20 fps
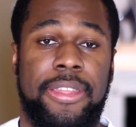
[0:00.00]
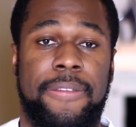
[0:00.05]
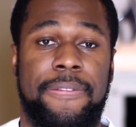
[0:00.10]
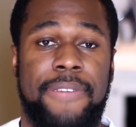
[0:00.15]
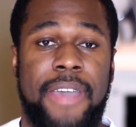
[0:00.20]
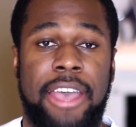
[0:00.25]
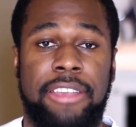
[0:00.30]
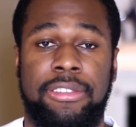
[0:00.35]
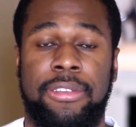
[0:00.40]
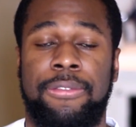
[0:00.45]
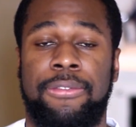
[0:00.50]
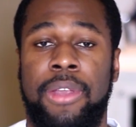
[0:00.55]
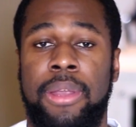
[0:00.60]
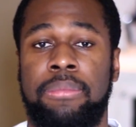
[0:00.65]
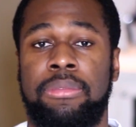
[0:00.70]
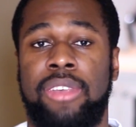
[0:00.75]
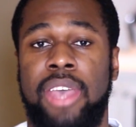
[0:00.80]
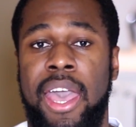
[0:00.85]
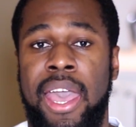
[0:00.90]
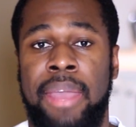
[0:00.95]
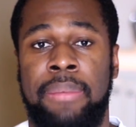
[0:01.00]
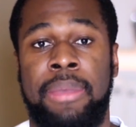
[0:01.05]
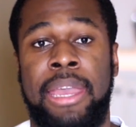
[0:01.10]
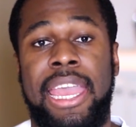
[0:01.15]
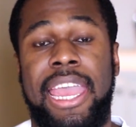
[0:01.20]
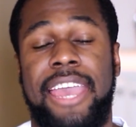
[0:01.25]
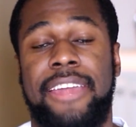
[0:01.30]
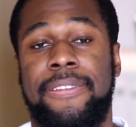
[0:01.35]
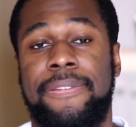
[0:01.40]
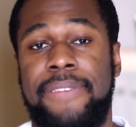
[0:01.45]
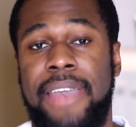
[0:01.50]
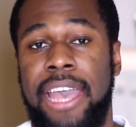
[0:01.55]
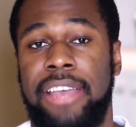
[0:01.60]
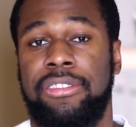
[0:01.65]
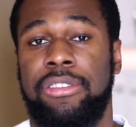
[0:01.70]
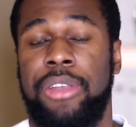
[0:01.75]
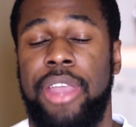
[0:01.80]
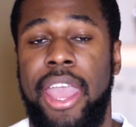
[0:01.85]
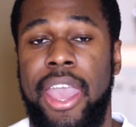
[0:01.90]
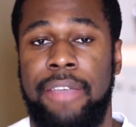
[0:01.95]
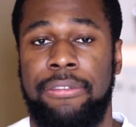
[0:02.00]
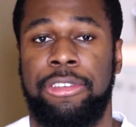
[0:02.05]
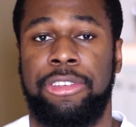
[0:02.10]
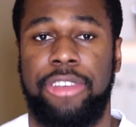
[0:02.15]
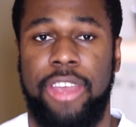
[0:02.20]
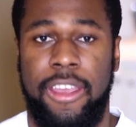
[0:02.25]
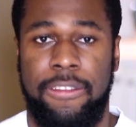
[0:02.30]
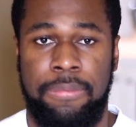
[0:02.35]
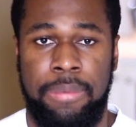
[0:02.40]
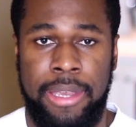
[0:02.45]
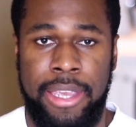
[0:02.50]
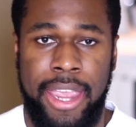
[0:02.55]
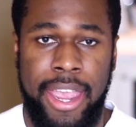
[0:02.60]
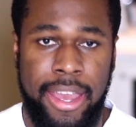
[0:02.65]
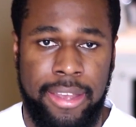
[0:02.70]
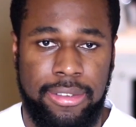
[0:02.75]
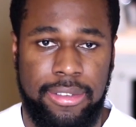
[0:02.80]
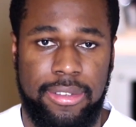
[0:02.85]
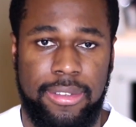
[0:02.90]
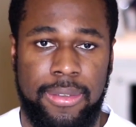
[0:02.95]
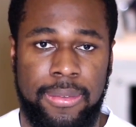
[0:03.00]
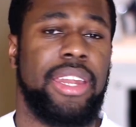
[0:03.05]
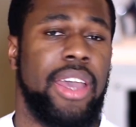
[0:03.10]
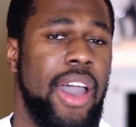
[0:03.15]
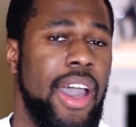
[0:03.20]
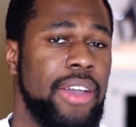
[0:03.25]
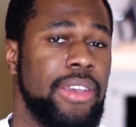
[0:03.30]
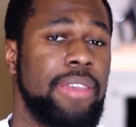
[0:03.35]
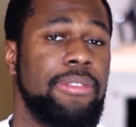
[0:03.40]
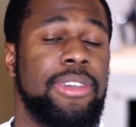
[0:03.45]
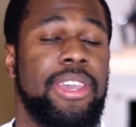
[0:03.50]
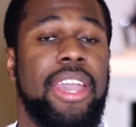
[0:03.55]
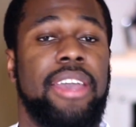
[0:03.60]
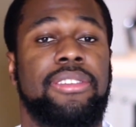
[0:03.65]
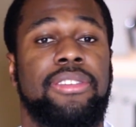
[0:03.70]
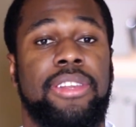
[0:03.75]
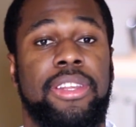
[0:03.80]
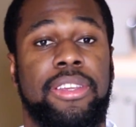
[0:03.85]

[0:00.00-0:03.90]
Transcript: the faster frame time and the faster average FPS. Now, I'll give you guys an